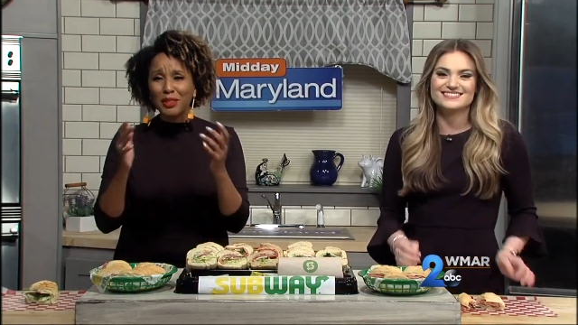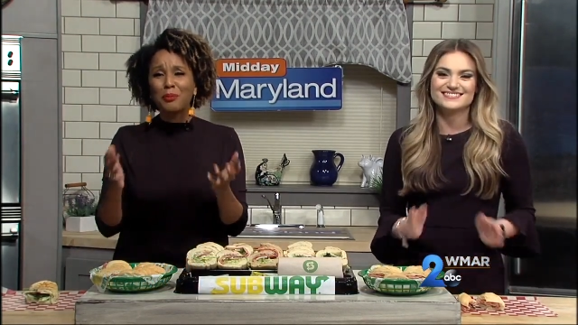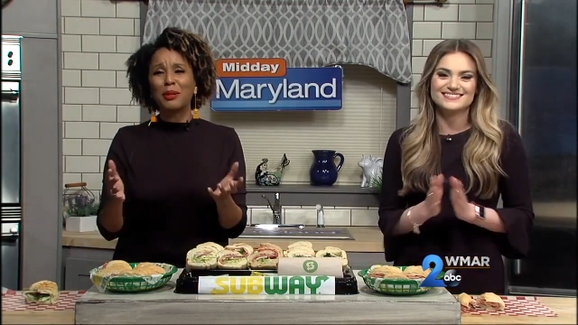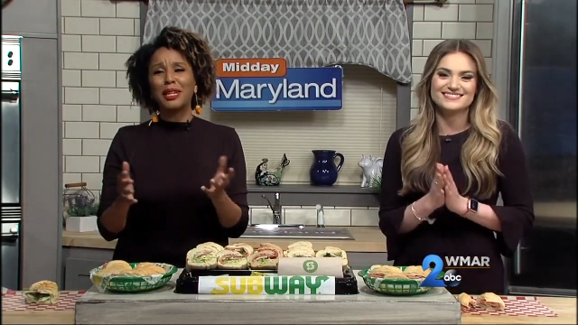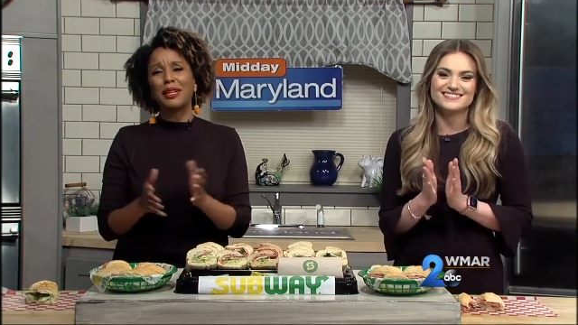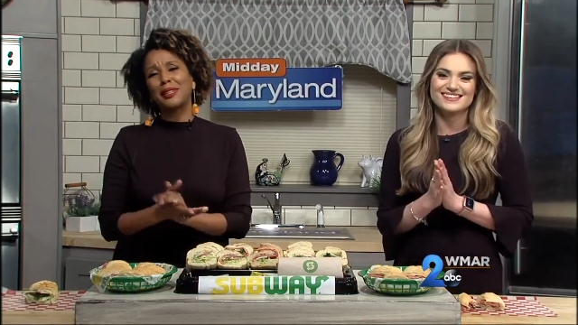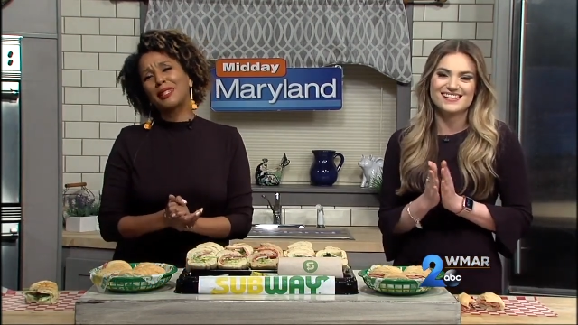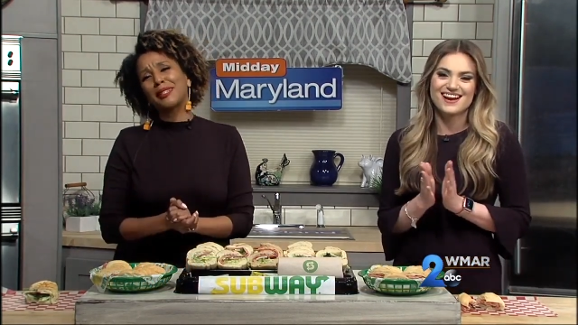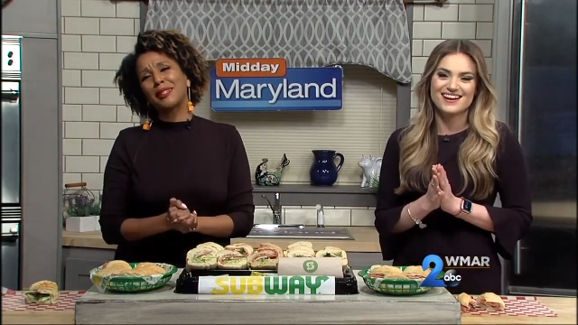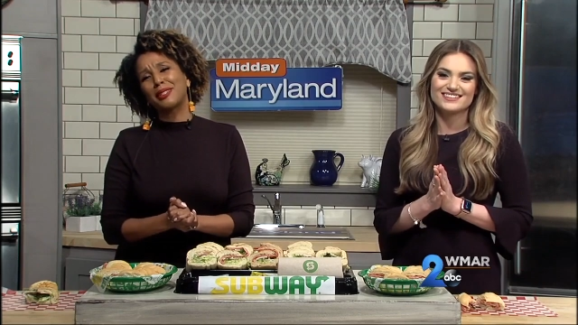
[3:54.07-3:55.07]
Speaker 1: and bringing in
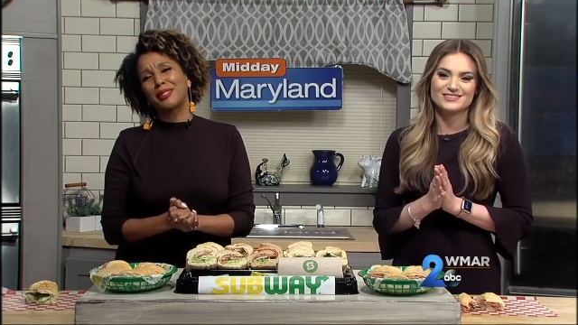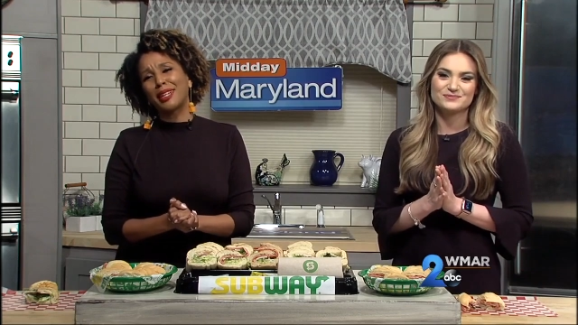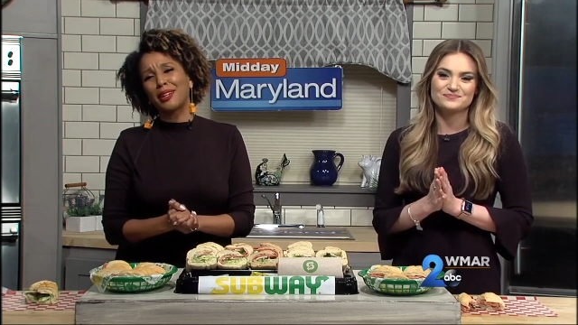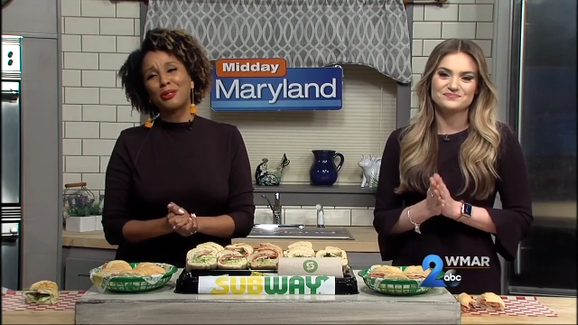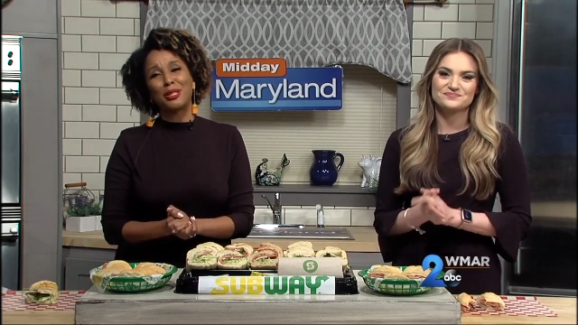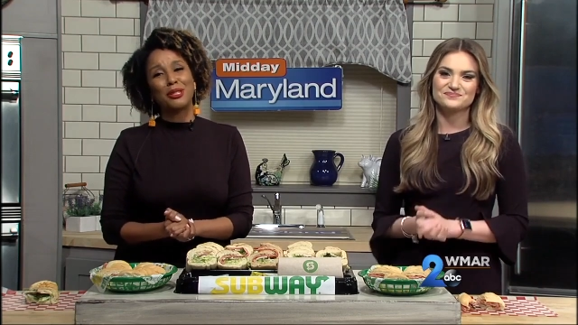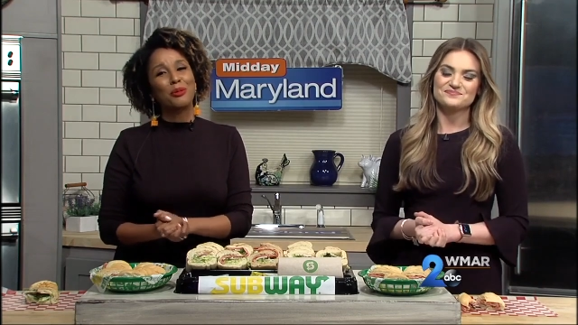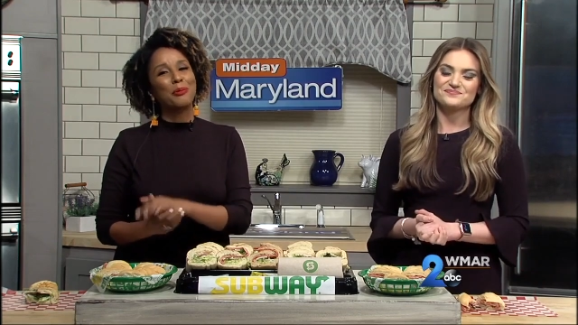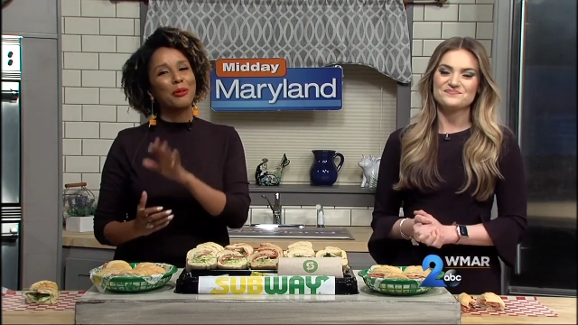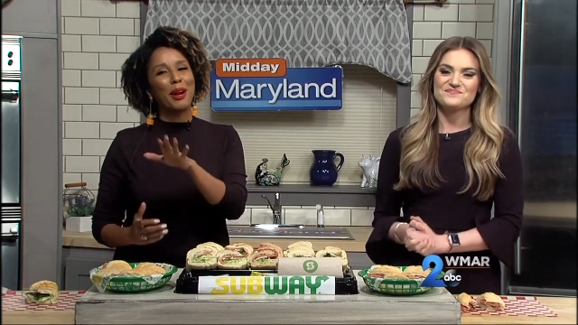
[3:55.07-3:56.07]
these delicious sandwiches.
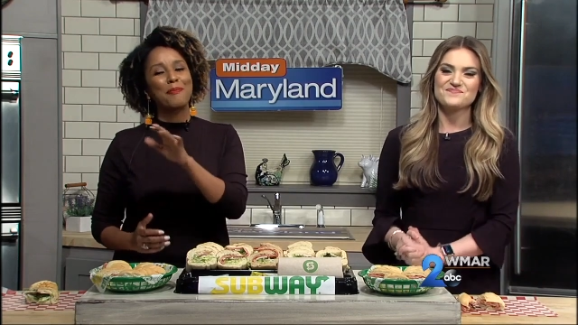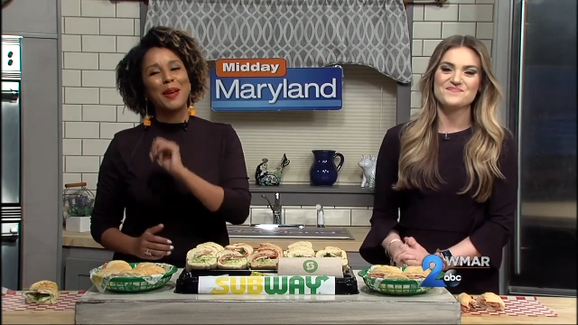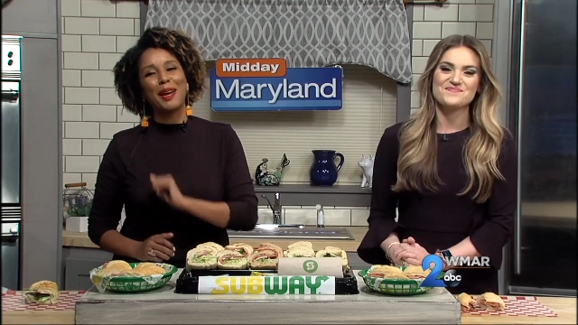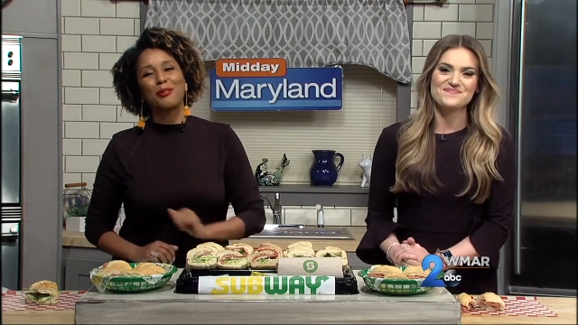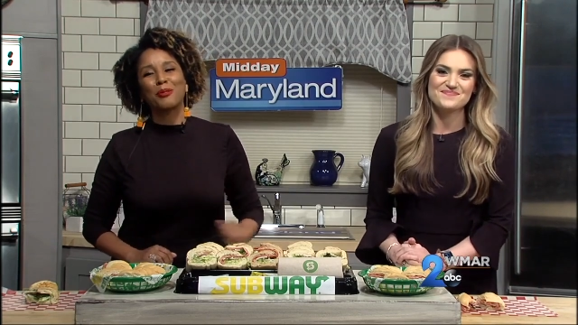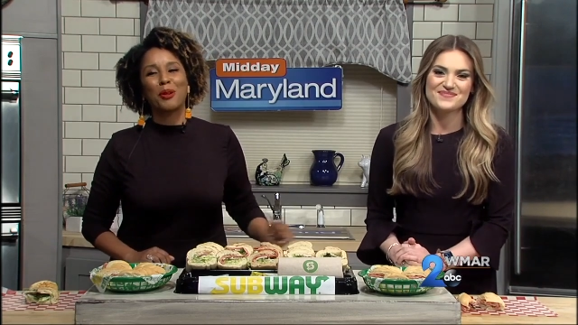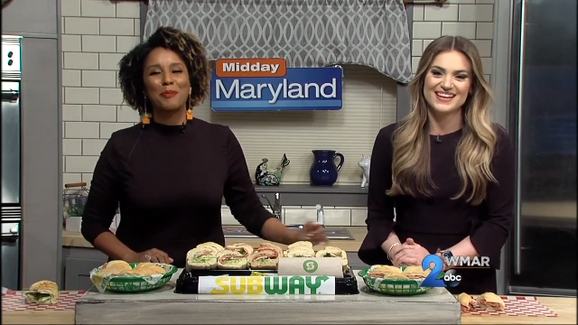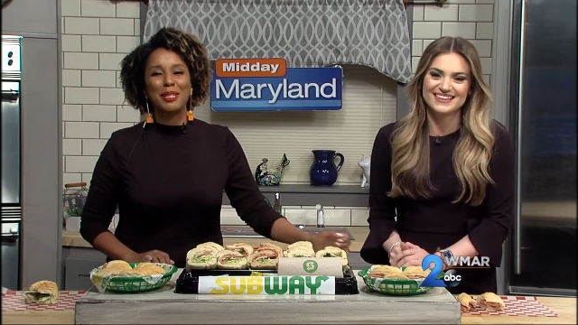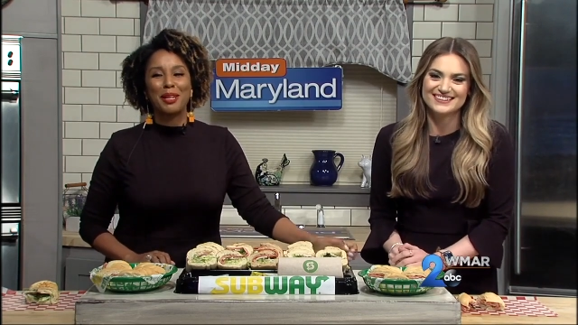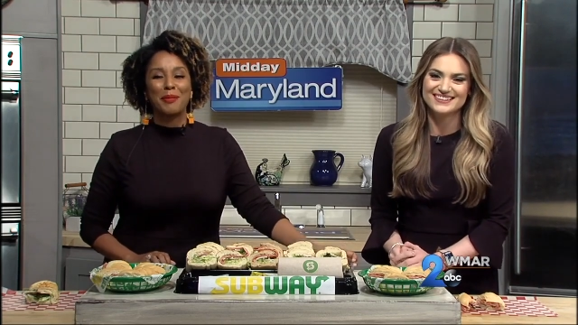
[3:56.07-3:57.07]
We'll be right back with more
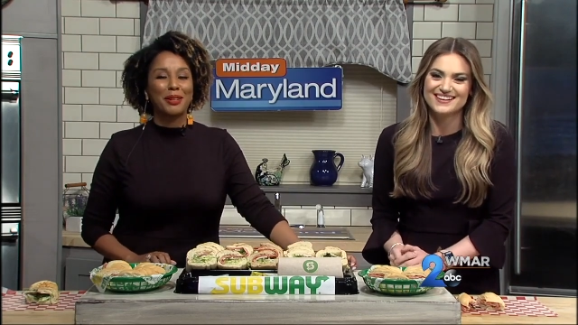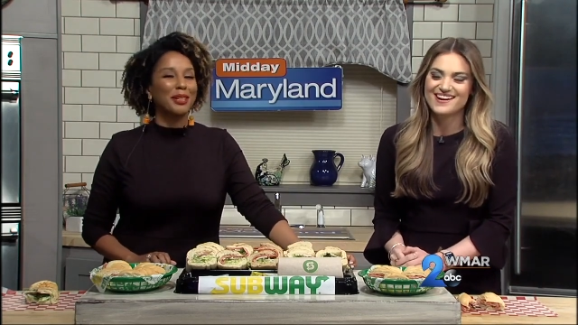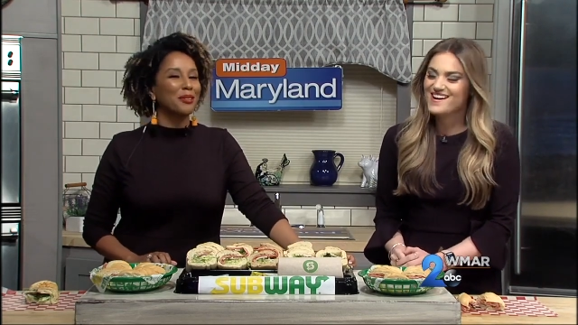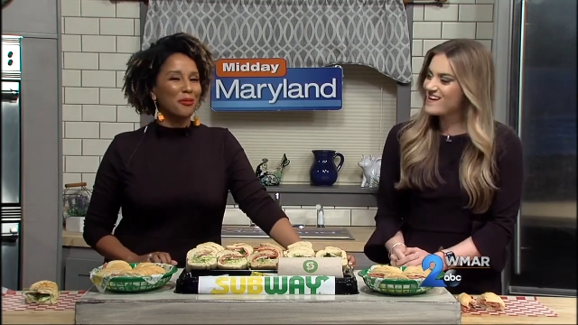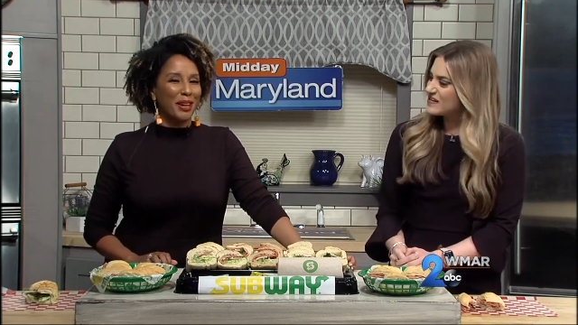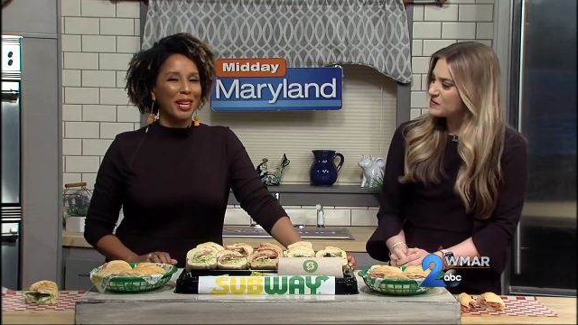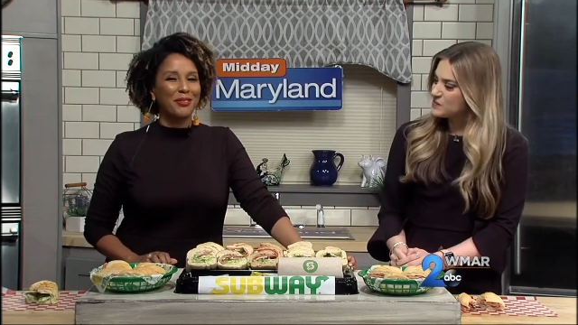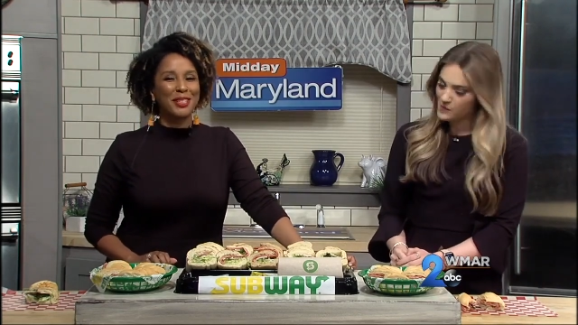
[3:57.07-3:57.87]
Midday Maryland right after